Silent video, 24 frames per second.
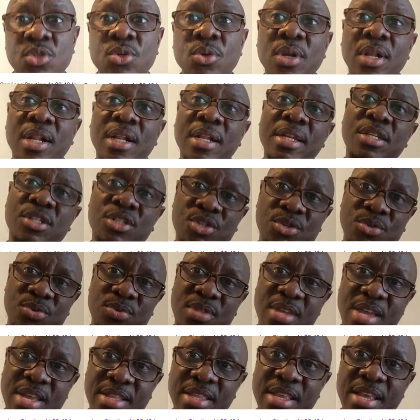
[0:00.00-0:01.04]
to click through
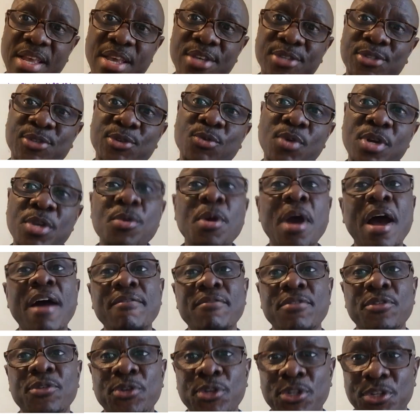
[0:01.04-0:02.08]
that. So when you
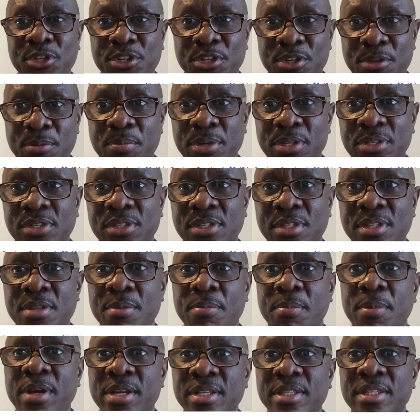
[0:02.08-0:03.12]
have a rich
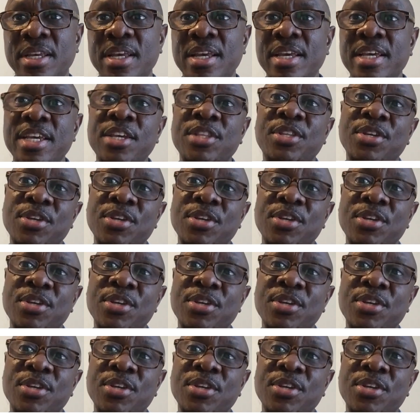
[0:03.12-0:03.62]
snippet, it